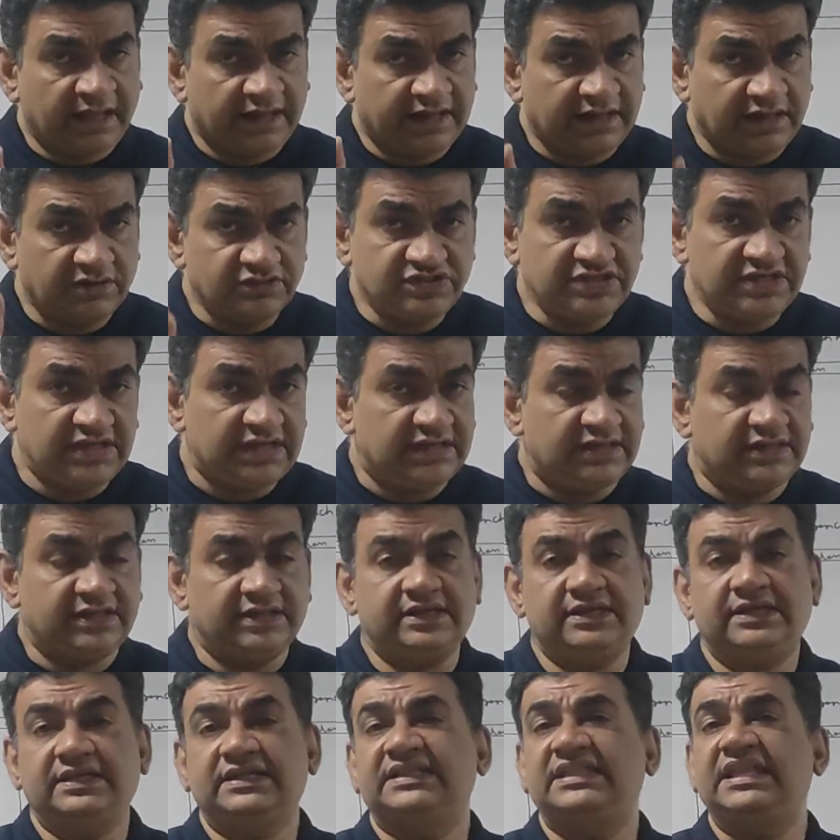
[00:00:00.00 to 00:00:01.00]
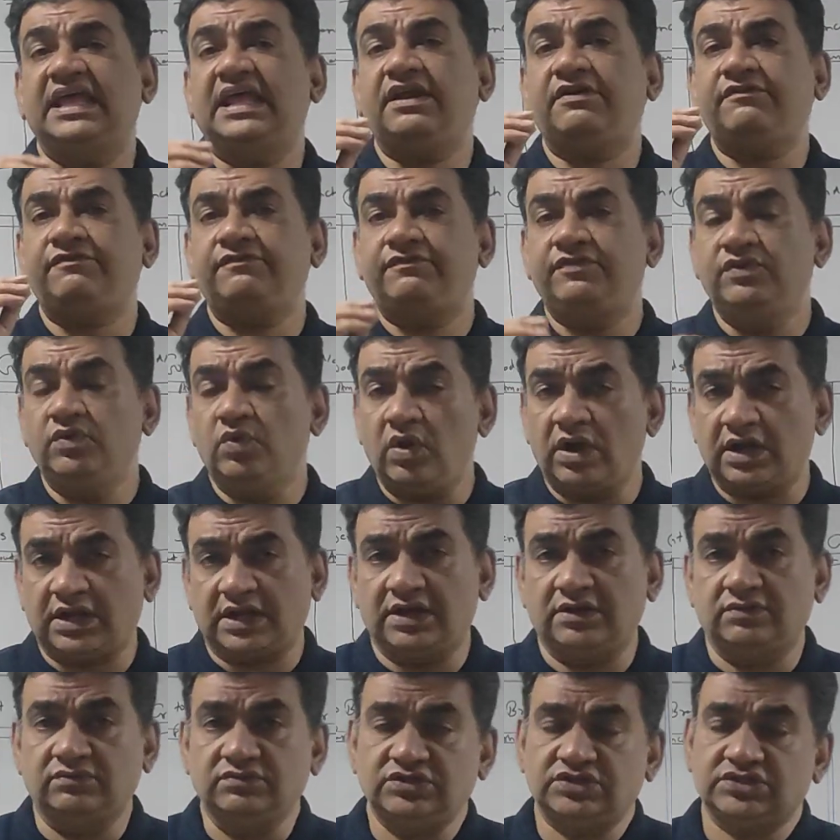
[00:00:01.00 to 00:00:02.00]
Now see, there are few
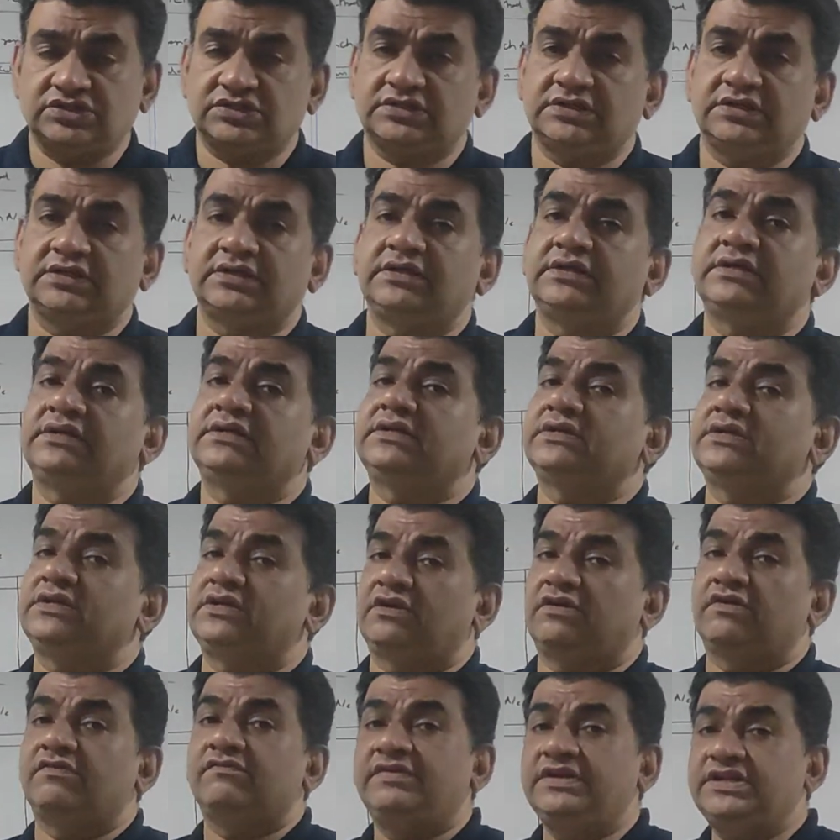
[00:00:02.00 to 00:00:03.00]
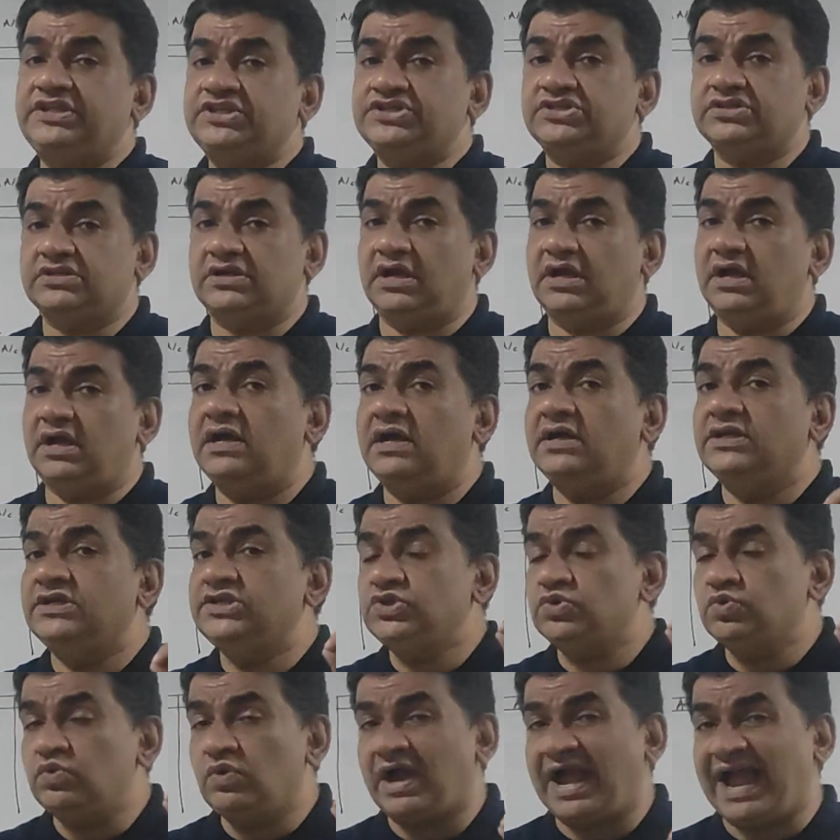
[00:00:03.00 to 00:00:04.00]
accounts which
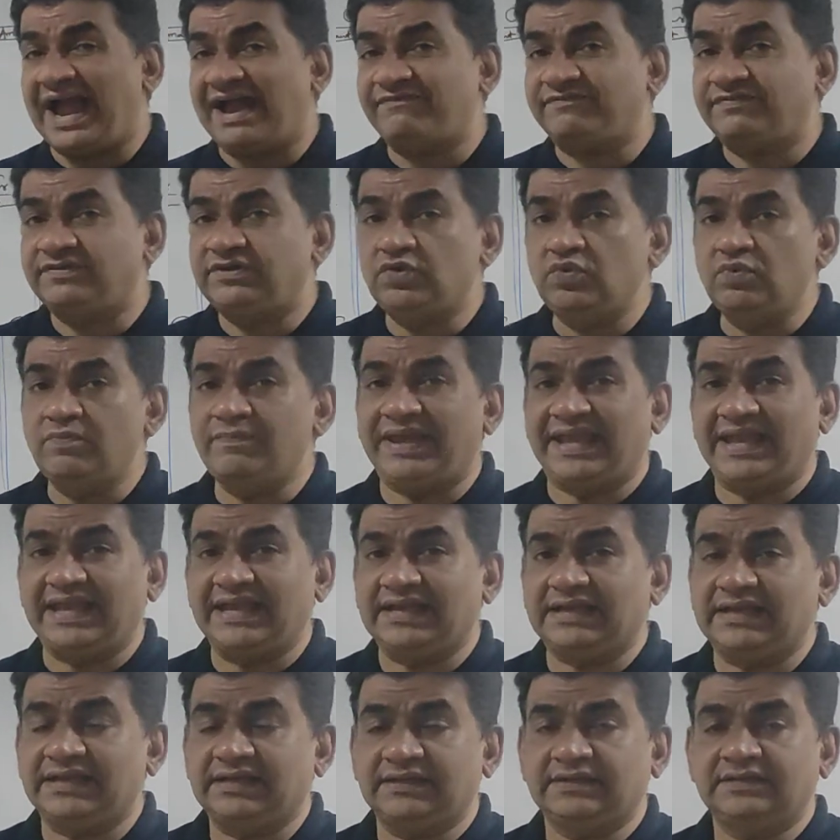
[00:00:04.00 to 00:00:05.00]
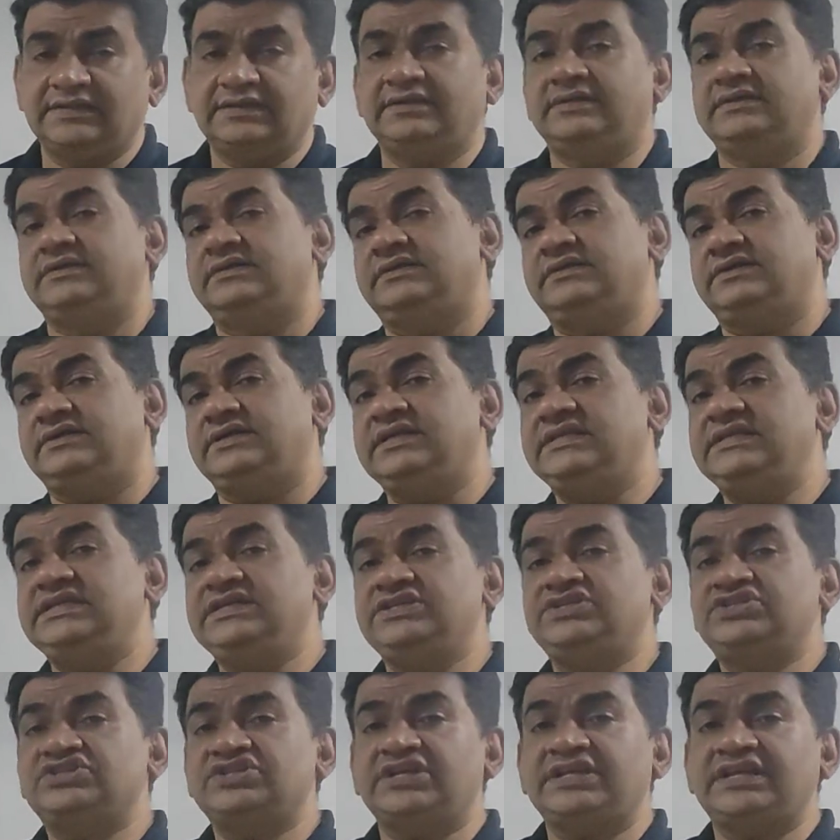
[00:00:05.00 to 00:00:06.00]
you have to make in
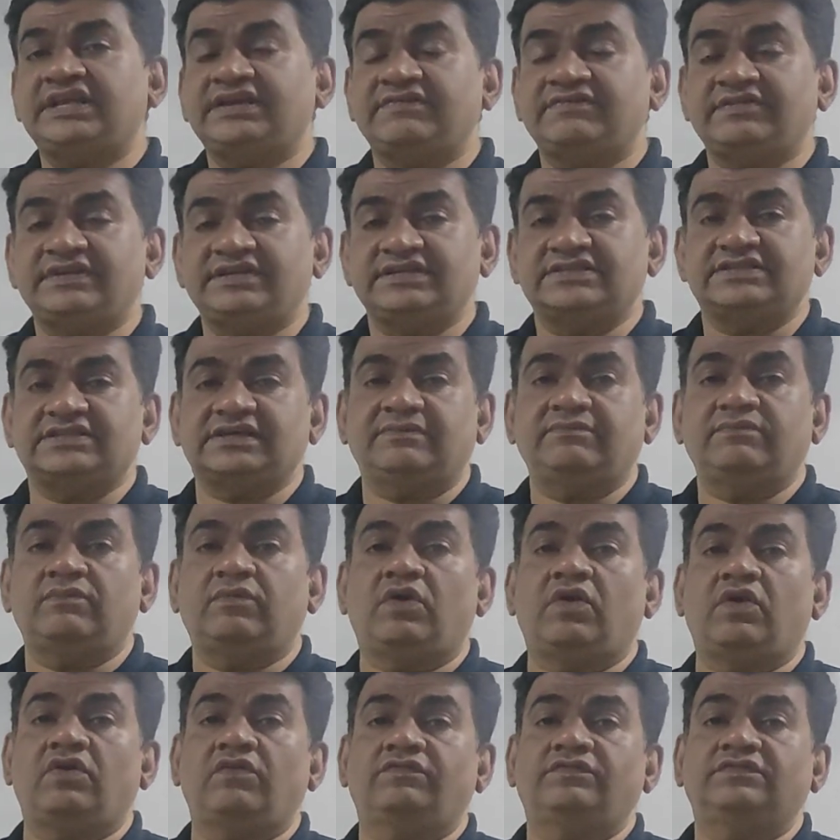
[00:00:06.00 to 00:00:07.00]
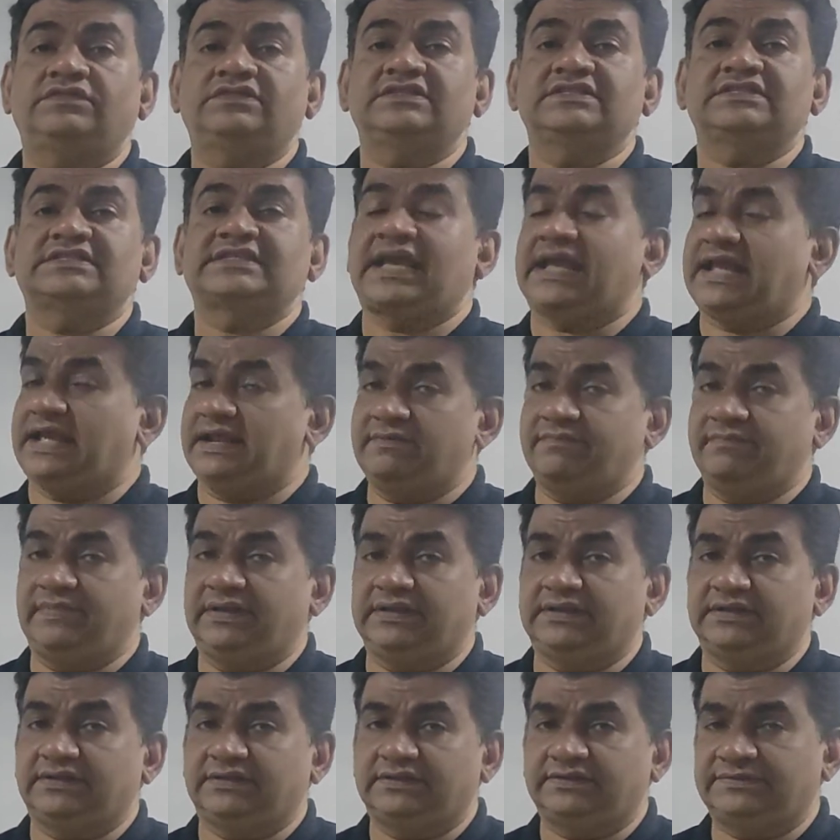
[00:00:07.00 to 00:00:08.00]
each and every sum of the second
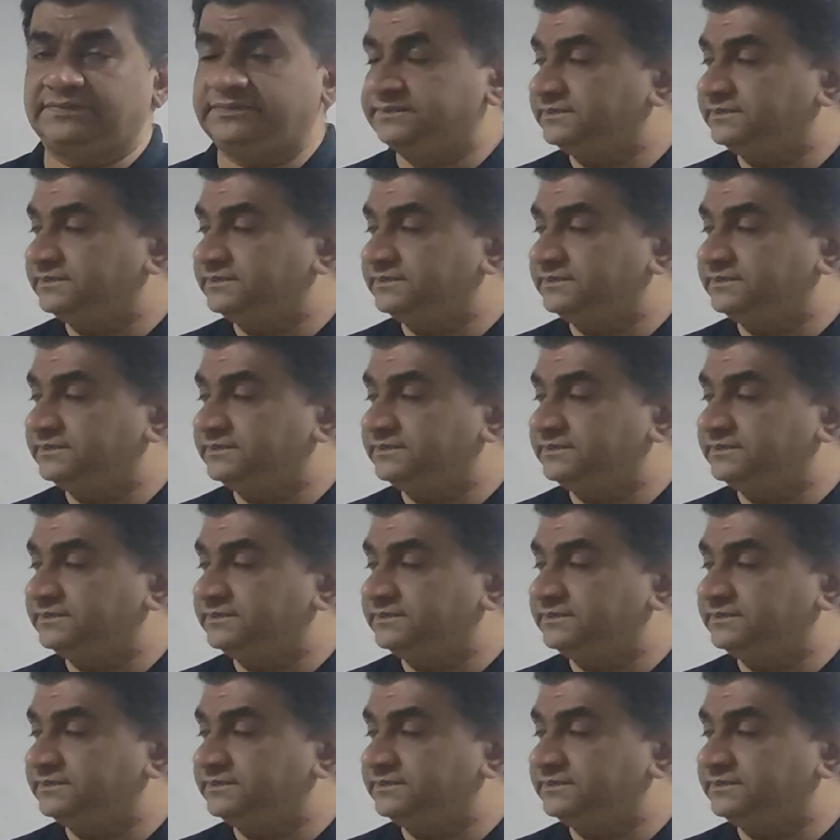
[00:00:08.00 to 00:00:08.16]
method.